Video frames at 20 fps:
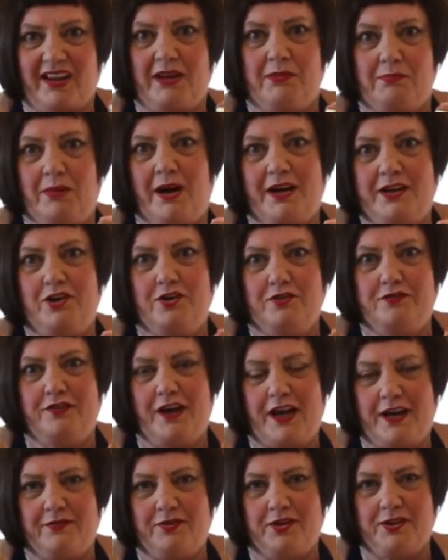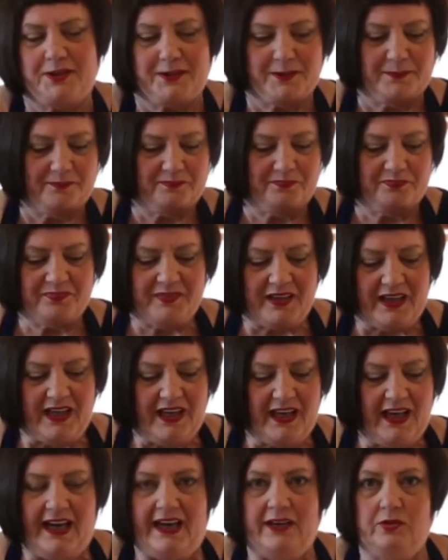my new favorite.
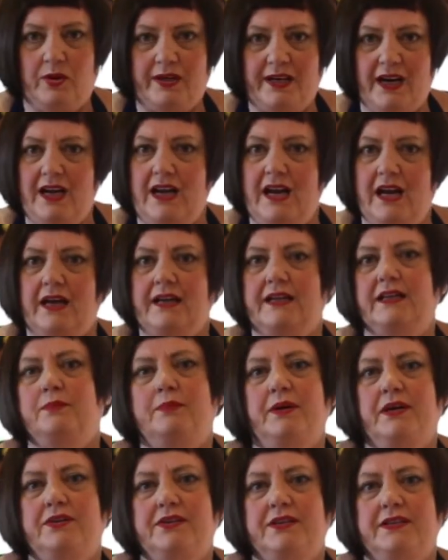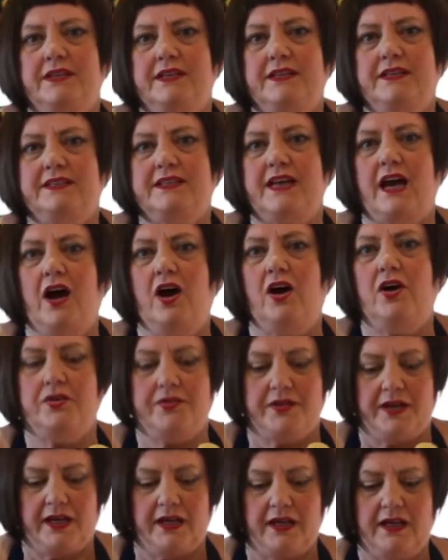And what I like about it is how
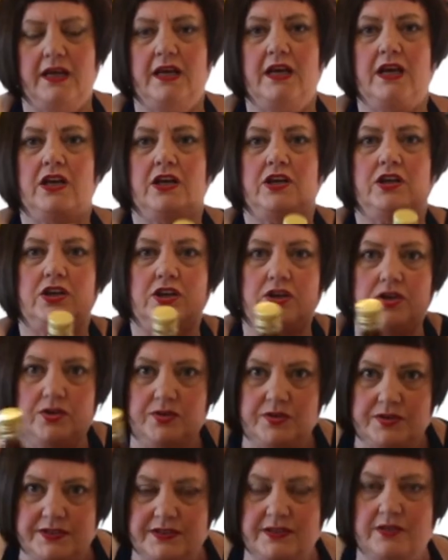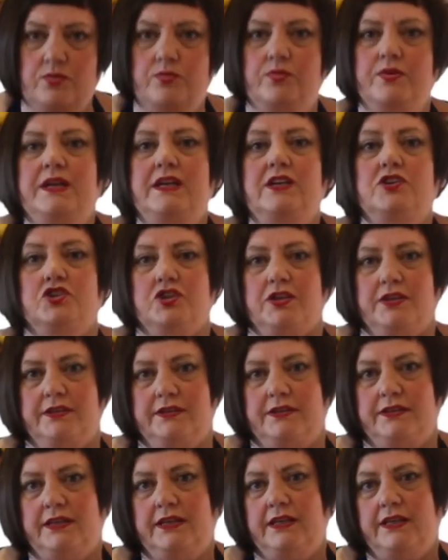they use the
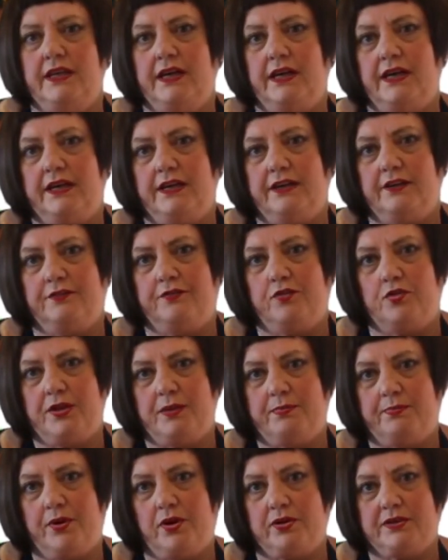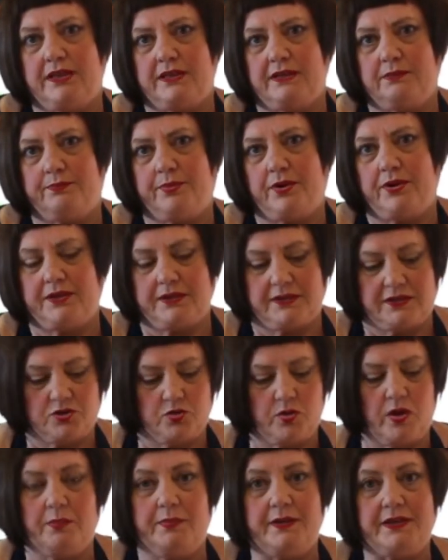region for their product as
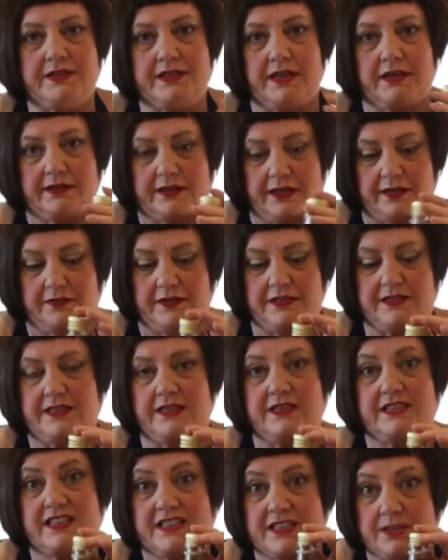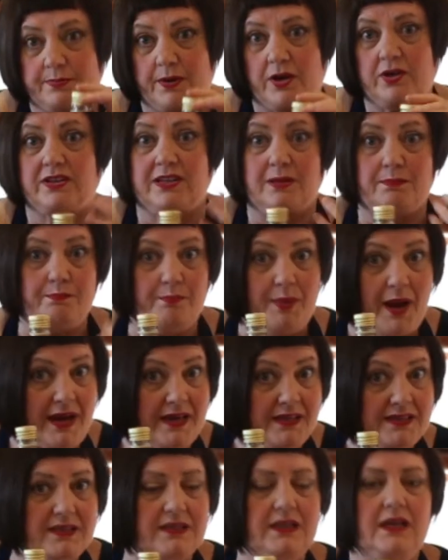well, because this is smoked, the
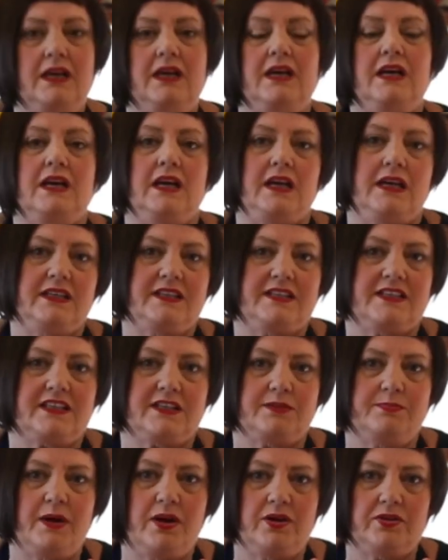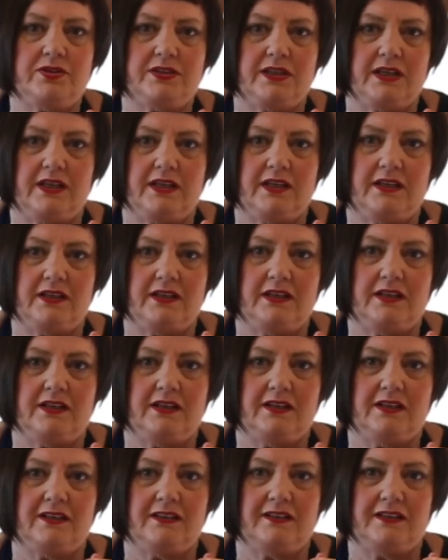base is smoked in
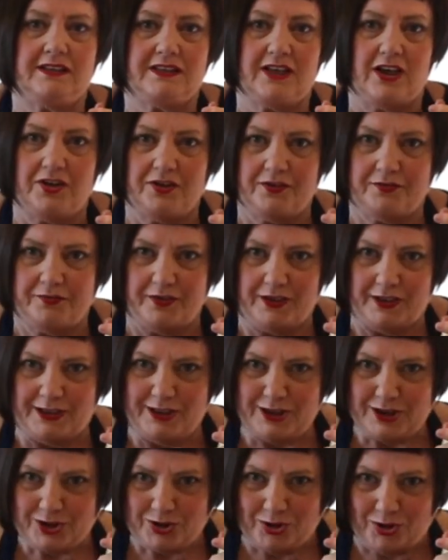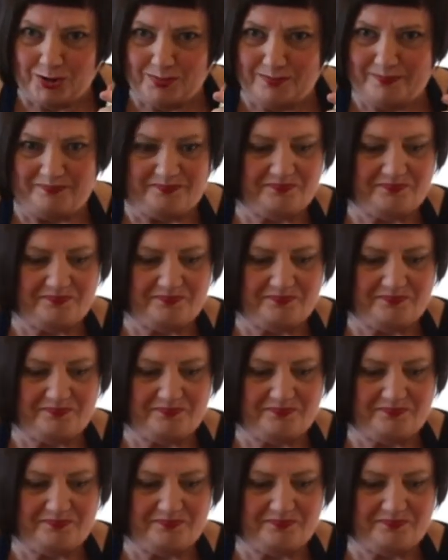the town of Huiskok,